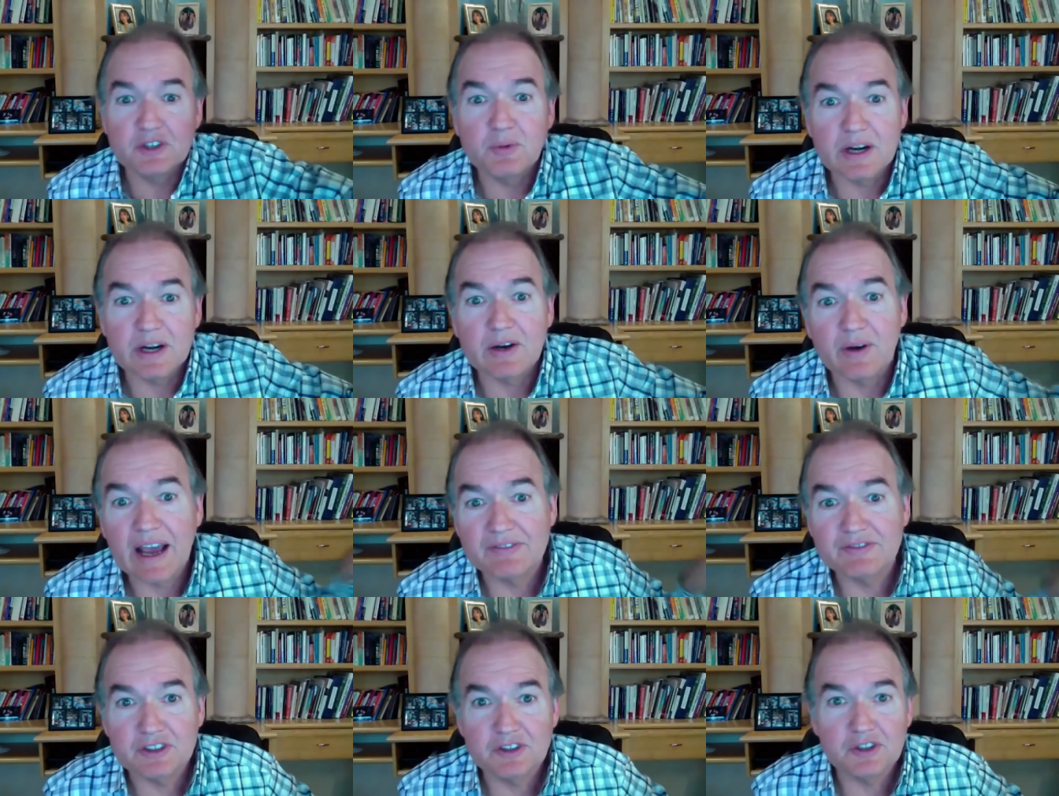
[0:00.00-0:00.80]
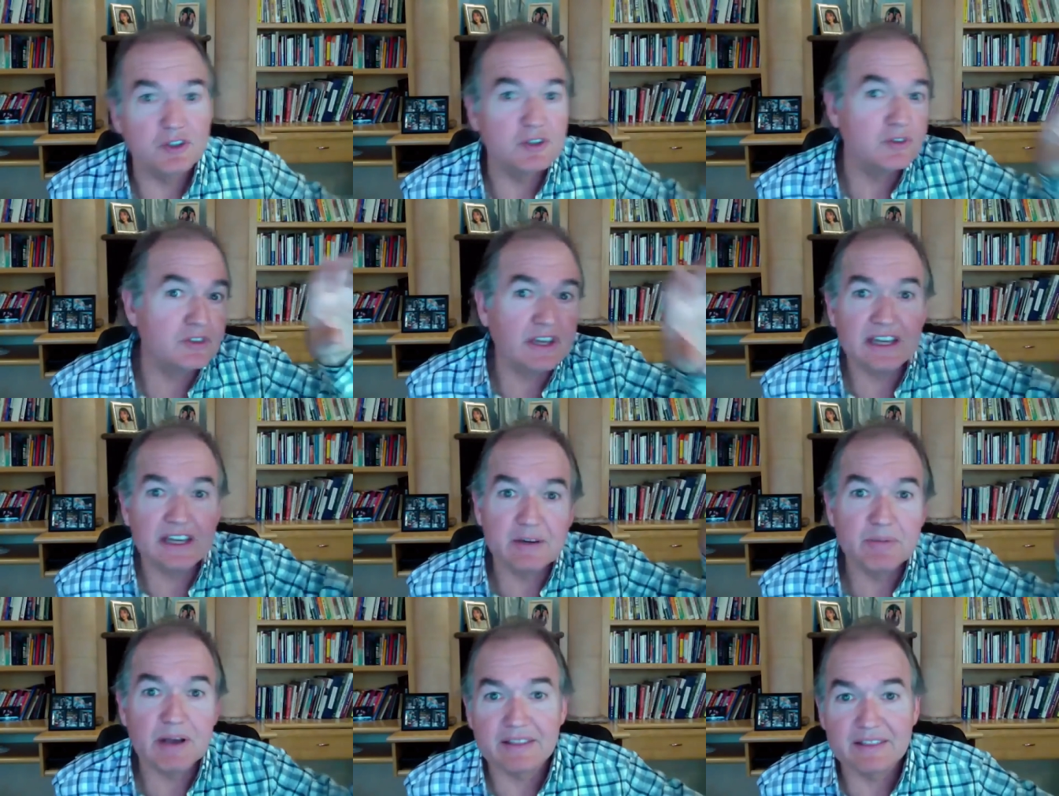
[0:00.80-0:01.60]
What do I have to do? Thinking
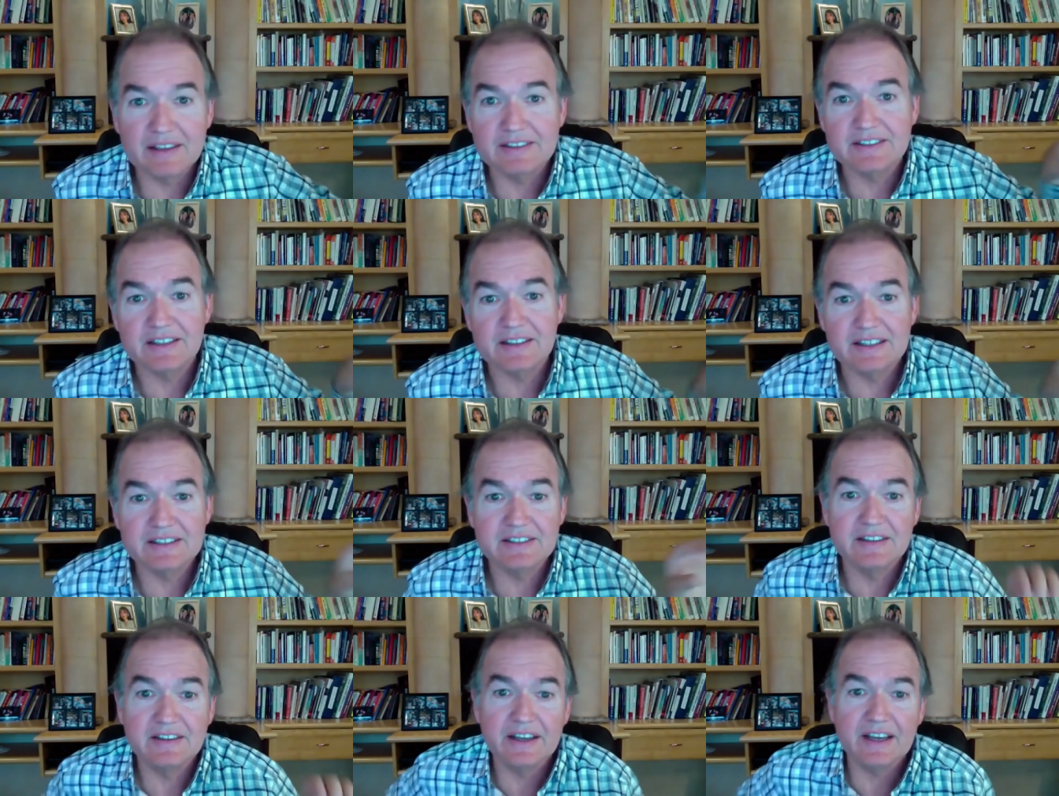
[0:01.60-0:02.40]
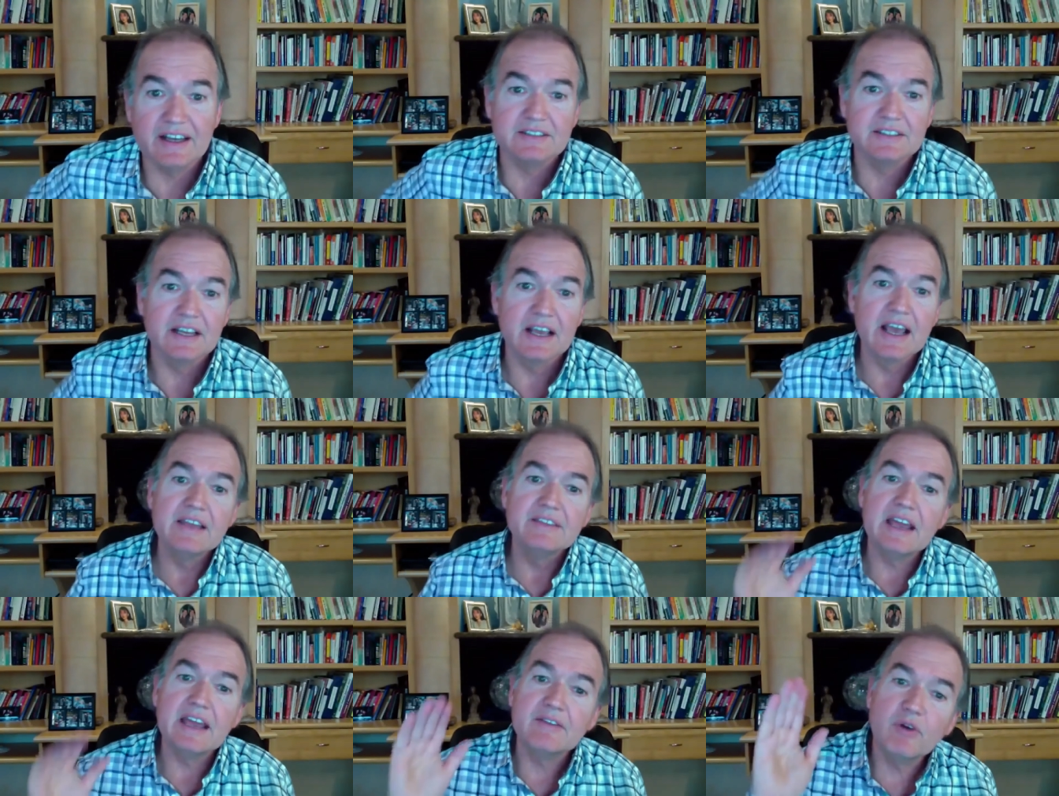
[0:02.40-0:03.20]
about this and this and this.
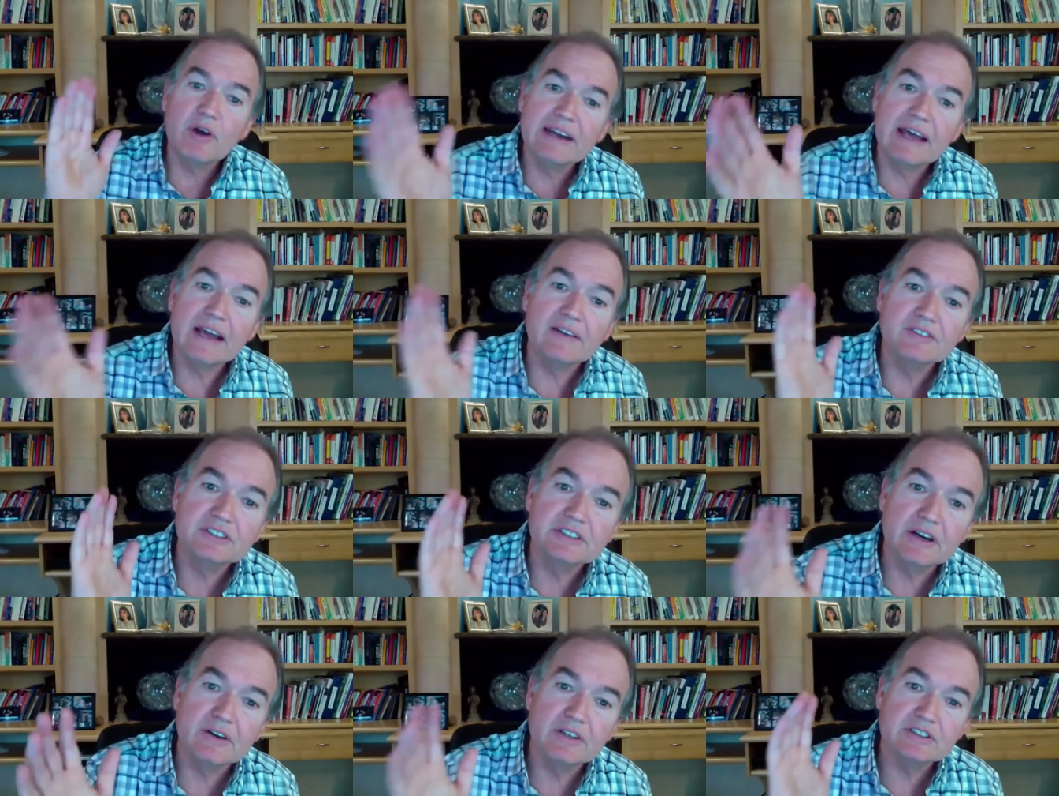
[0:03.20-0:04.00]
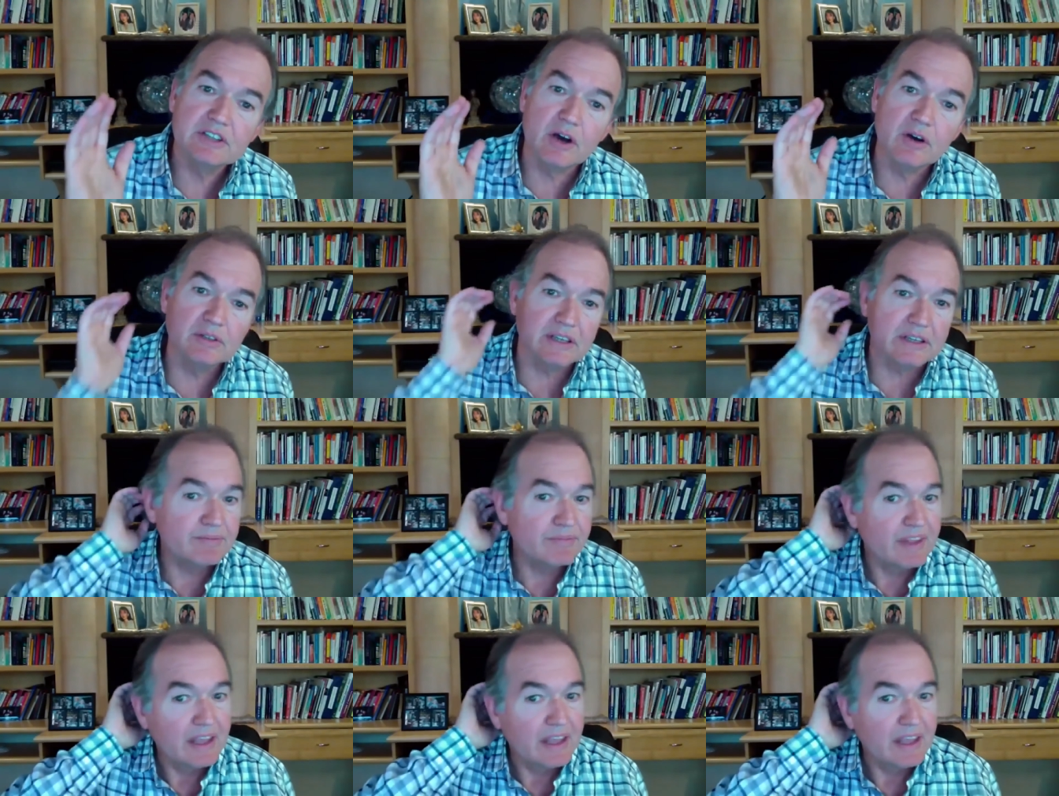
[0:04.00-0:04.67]
They've run out of serotonin.